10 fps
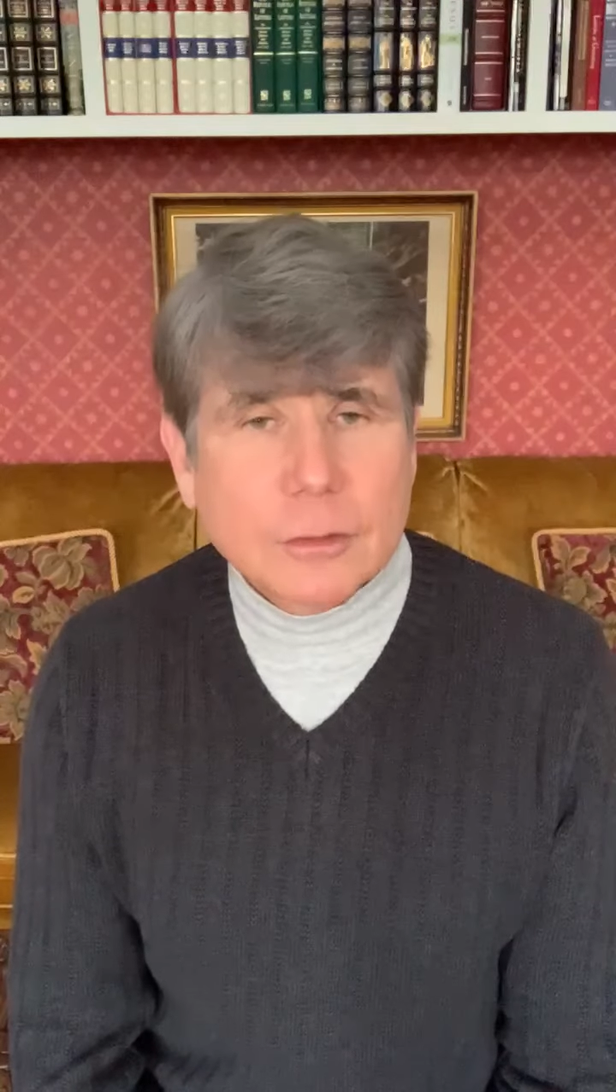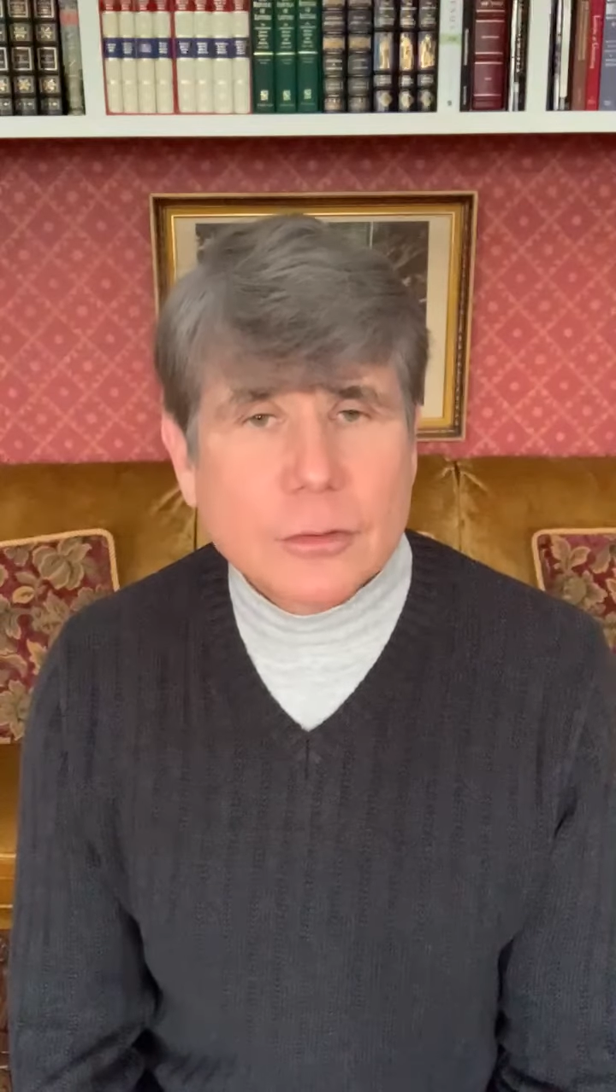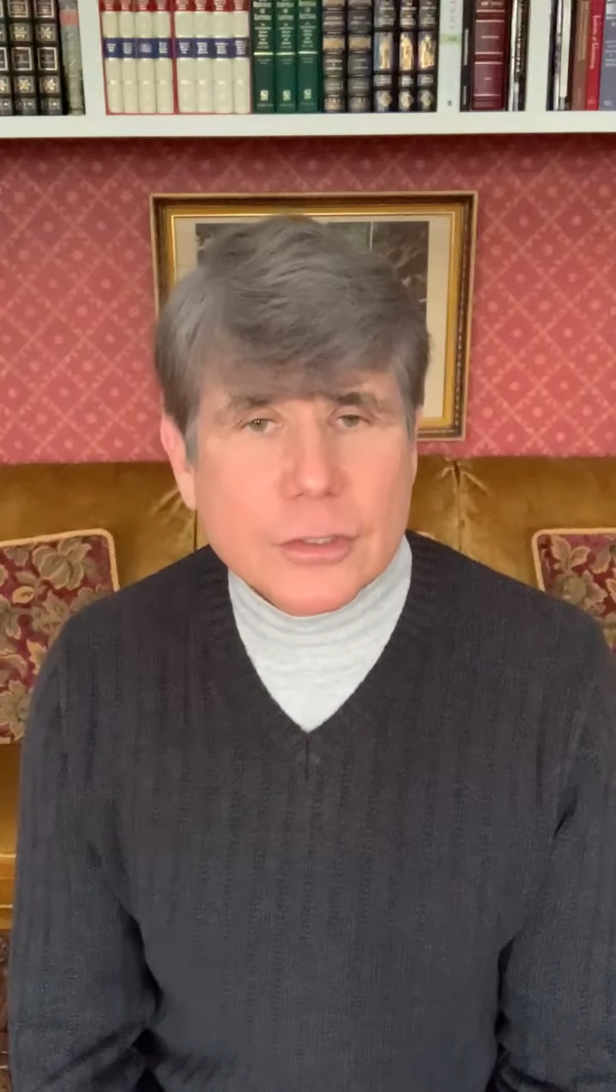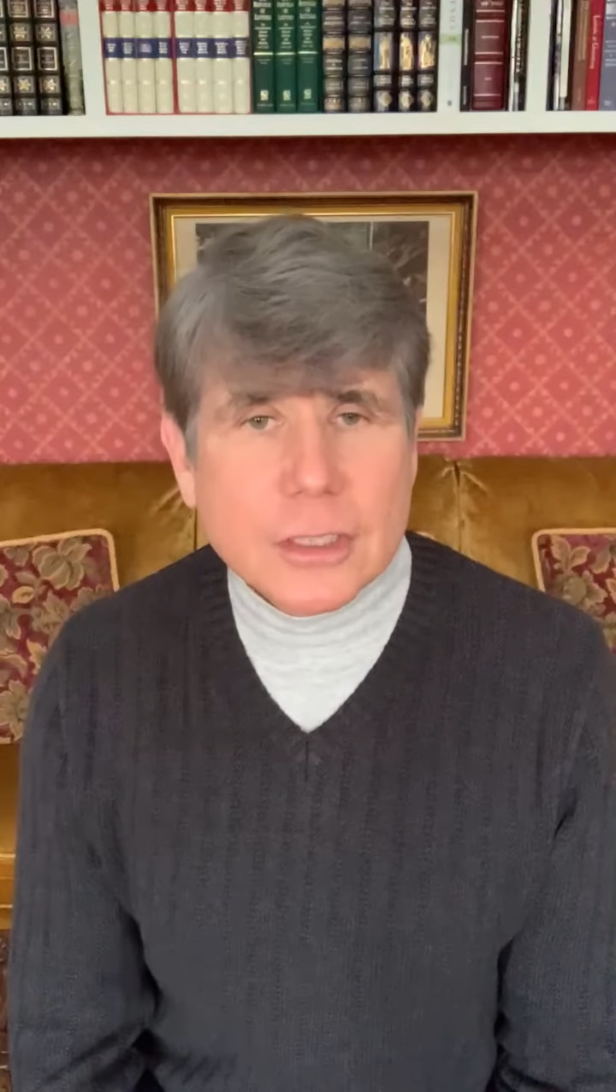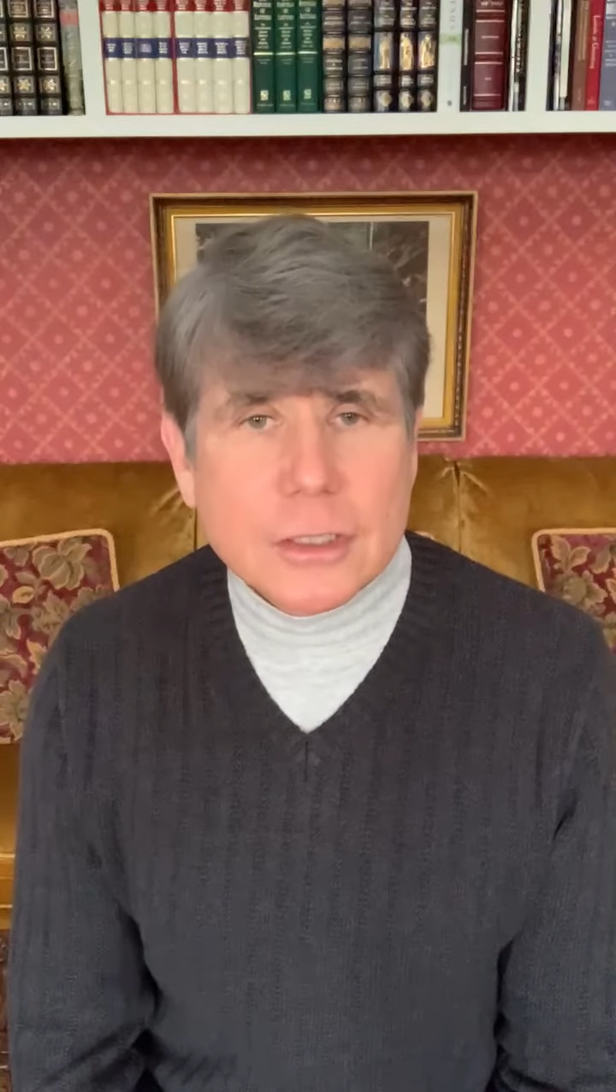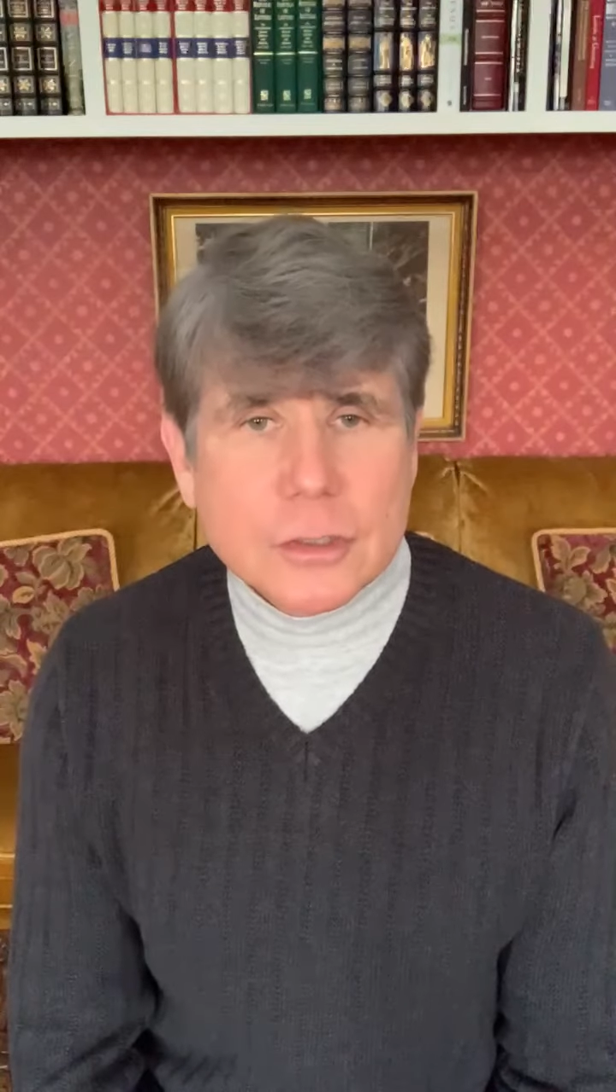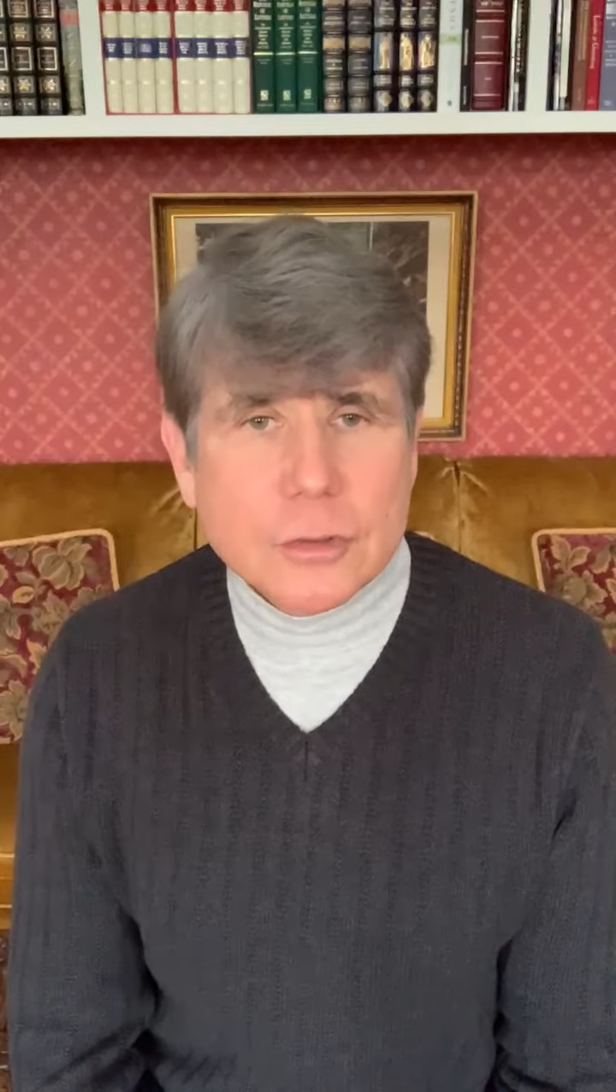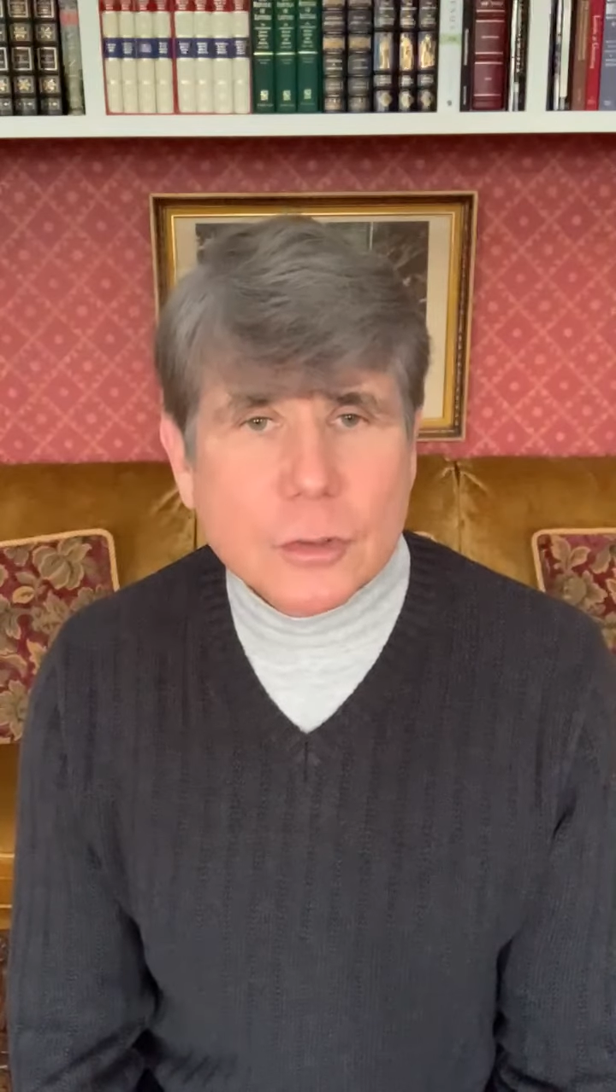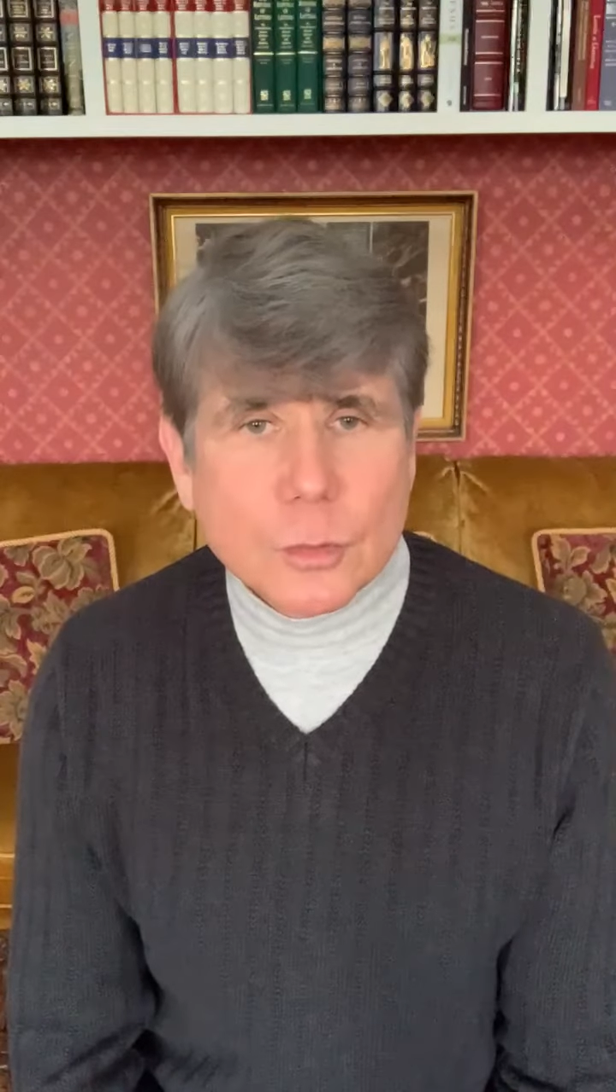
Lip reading: Luther King Jr.